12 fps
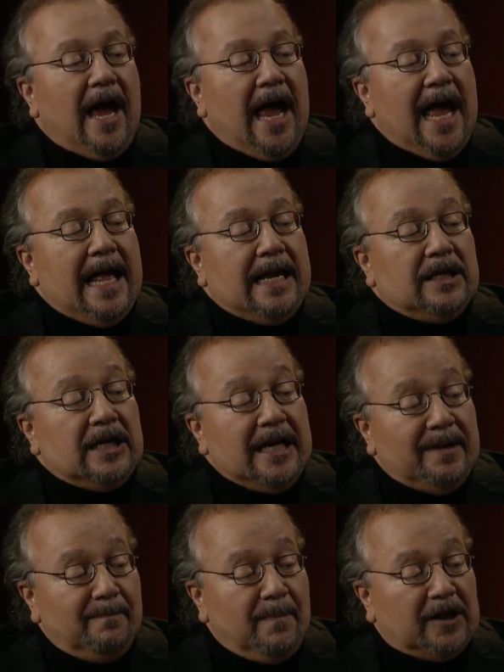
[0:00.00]
and
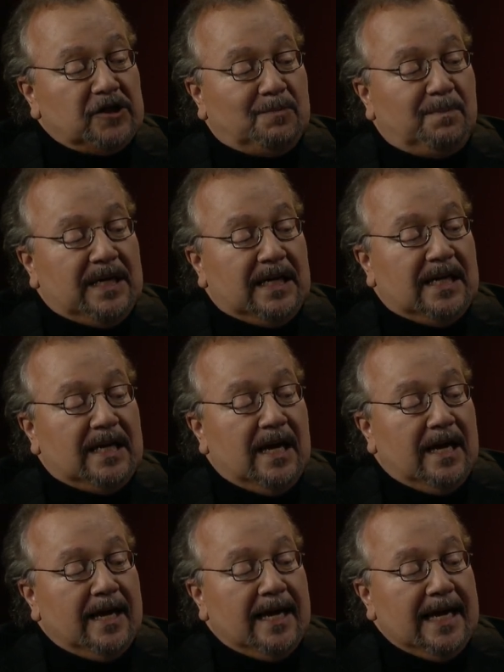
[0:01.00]
it must be
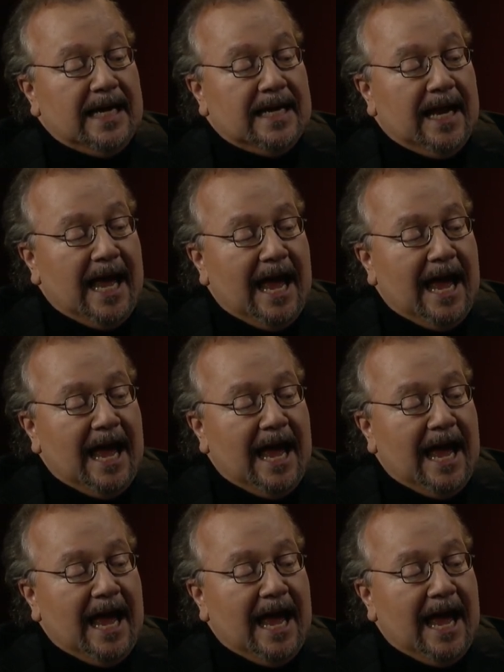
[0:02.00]
in